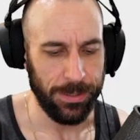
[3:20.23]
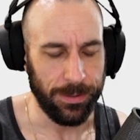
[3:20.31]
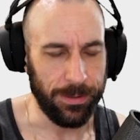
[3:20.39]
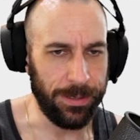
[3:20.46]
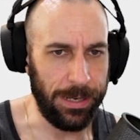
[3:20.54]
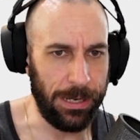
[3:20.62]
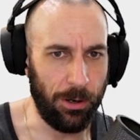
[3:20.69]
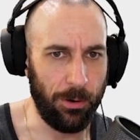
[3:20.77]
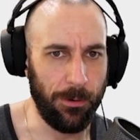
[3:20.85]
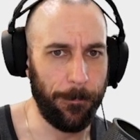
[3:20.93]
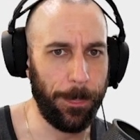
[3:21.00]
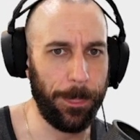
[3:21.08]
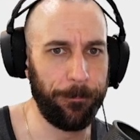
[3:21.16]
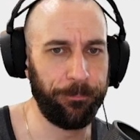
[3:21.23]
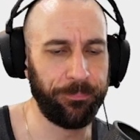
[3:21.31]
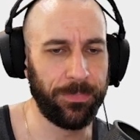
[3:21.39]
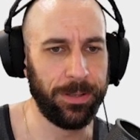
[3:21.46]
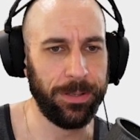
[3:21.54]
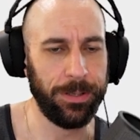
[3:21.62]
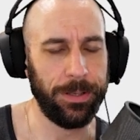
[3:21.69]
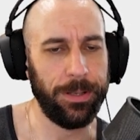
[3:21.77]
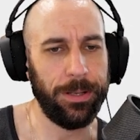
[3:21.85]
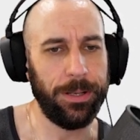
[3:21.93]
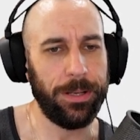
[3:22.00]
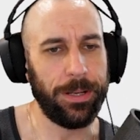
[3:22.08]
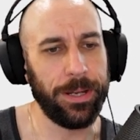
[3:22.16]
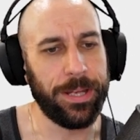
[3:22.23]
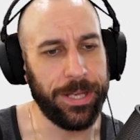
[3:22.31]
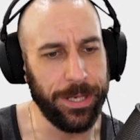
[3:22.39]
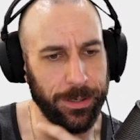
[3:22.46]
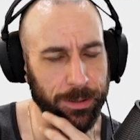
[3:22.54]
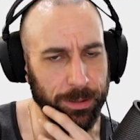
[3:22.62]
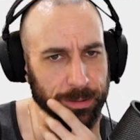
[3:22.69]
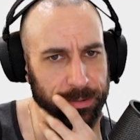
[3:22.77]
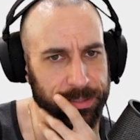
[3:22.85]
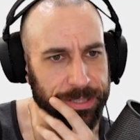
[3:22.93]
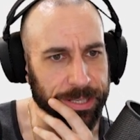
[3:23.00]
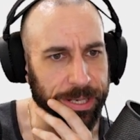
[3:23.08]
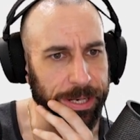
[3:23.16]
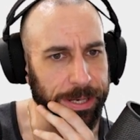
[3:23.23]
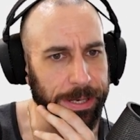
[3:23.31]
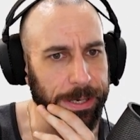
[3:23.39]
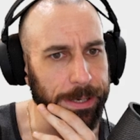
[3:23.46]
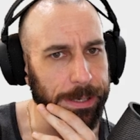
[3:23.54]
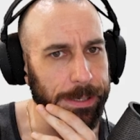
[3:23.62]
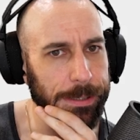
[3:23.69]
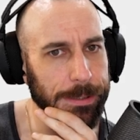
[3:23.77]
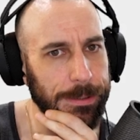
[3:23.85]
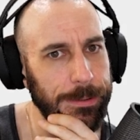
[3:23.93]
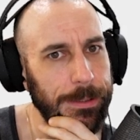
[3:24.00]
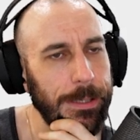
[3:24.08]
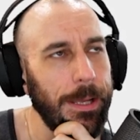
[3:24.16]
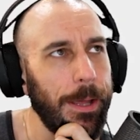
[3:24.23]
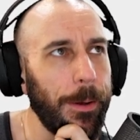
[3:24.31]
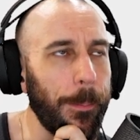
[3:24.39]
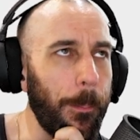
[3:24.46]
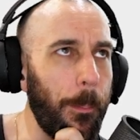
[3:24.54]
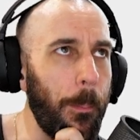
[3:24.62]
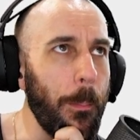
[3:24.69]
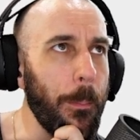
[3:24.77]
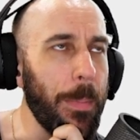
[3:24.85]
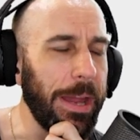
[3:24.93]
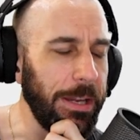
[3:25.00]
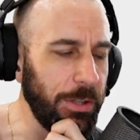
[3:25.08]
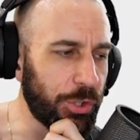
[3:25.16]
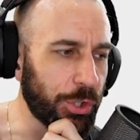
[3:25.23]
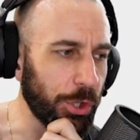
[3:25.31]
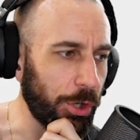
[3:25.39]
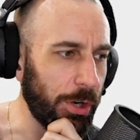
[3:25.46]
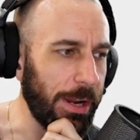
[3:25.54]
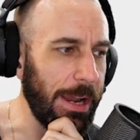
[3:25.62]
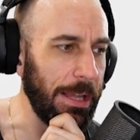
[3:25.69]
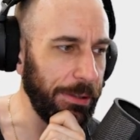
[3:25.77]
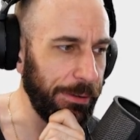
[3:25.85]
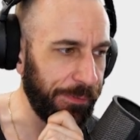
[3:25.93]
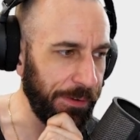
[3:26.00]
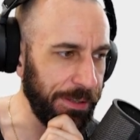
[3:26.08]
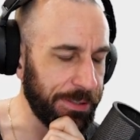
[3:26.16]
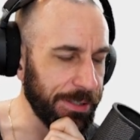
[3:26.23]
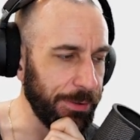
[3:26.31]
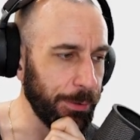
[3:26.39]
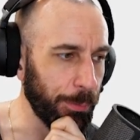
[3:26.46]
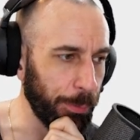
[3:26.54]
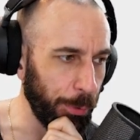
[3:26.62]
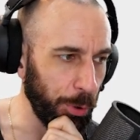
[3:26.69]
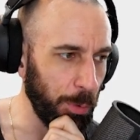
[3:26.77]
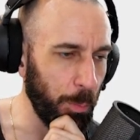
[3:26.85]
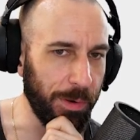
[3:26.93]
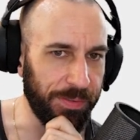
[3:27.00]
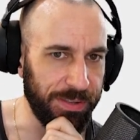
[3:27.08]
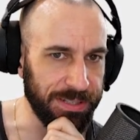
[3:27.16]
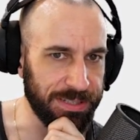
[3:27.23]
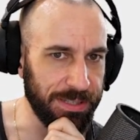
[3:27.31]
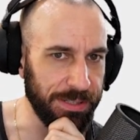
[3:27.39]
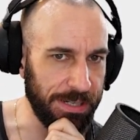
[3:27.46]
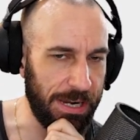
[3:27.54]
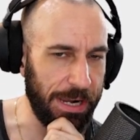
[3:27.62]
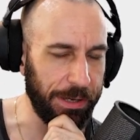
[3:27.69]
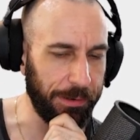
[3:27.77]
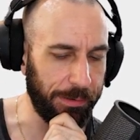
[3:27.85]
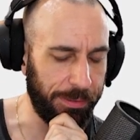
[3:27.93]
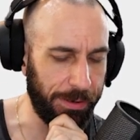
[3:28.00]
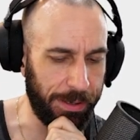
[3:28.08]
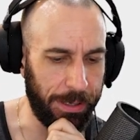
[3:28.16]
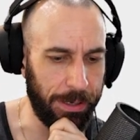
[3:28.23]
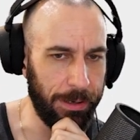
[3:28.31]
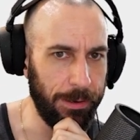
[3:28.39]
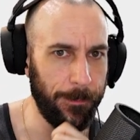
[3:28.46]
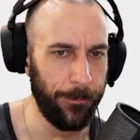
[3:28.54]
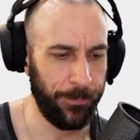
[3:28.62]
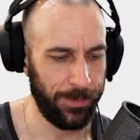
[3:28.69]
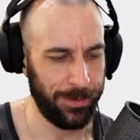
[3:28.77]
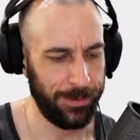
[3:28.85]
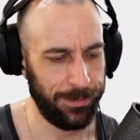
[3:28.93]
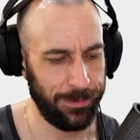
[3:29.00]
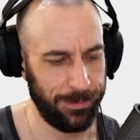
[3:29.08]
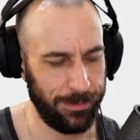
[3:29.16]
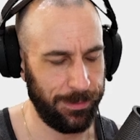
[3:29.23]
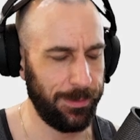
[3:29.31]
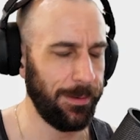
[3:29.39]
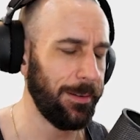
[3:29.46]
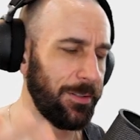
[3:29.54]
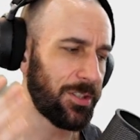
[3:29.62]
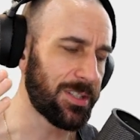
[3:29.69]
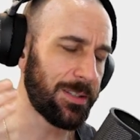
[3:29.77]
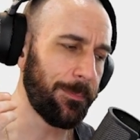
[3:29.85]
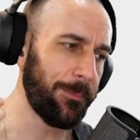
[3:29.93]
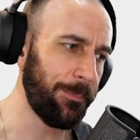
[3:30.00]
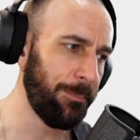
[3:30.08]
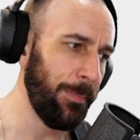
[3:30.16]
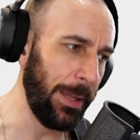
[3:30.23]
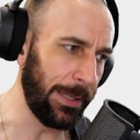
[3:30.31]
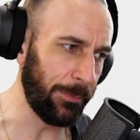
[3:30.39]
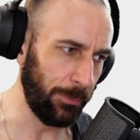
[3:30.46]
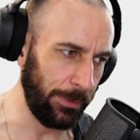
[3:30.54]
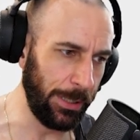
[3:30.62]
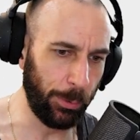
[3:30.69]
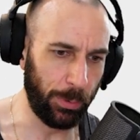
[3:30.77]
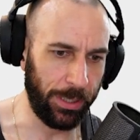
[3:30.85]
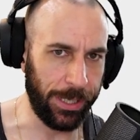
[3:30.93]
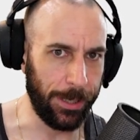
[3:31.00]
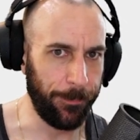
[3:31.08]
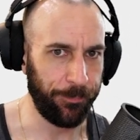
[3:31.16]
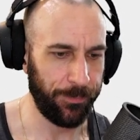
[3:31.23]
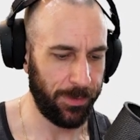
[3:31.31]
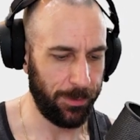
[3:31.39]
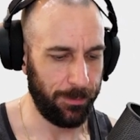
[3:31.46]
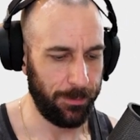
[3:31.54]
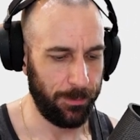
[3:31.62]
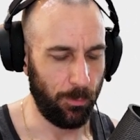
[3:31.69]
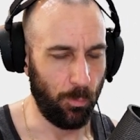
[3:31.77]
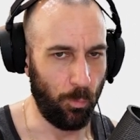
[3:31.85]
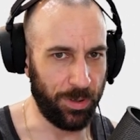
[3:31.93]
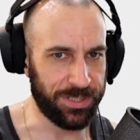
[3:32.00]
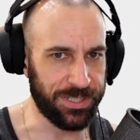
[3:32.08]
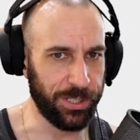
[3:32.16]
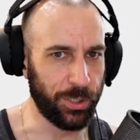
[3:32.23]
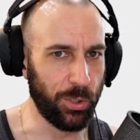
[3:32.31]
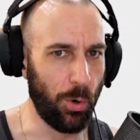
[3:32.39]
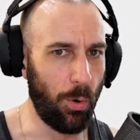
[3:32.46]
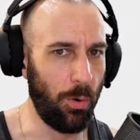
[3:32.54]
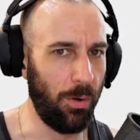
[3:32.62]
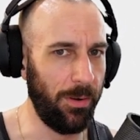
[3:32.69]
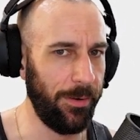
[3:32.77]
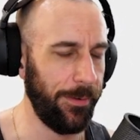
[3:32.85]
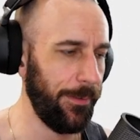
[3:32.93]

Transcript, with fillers: Now, here's the major elephant in the room with this entire thing. Just a. Like, literally. What's the goal?